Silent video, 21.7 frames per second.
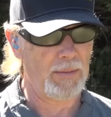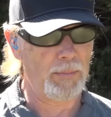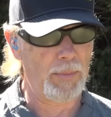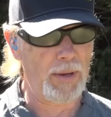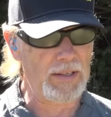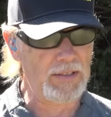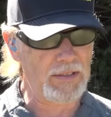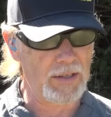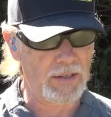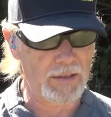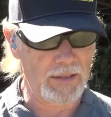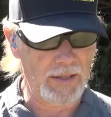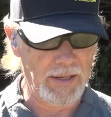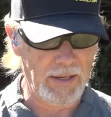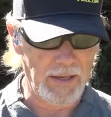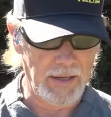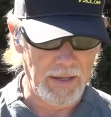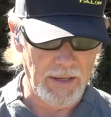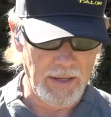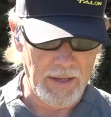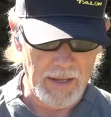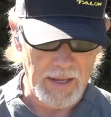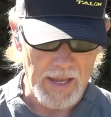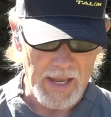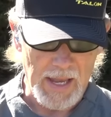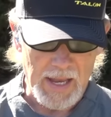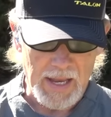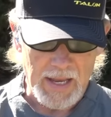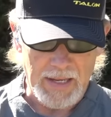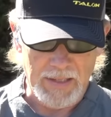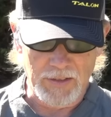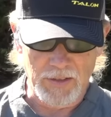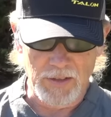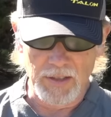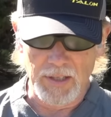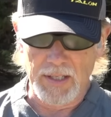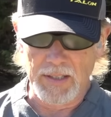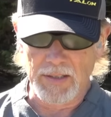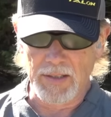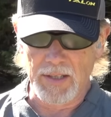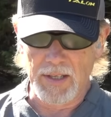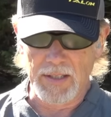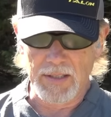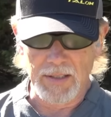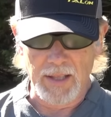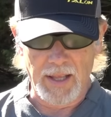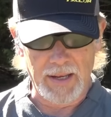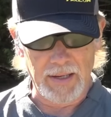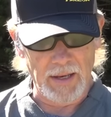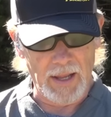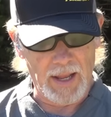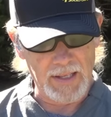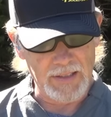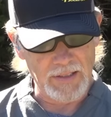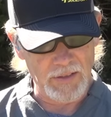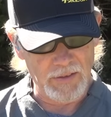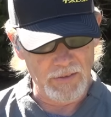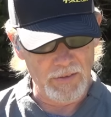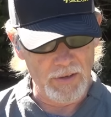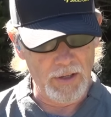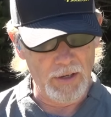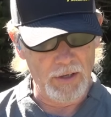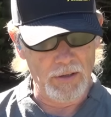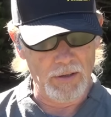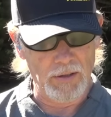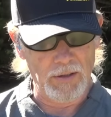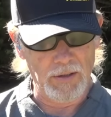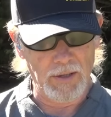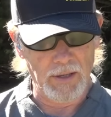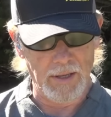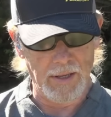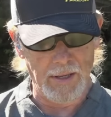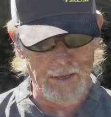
Basically, it's, it's, it's like lots of little,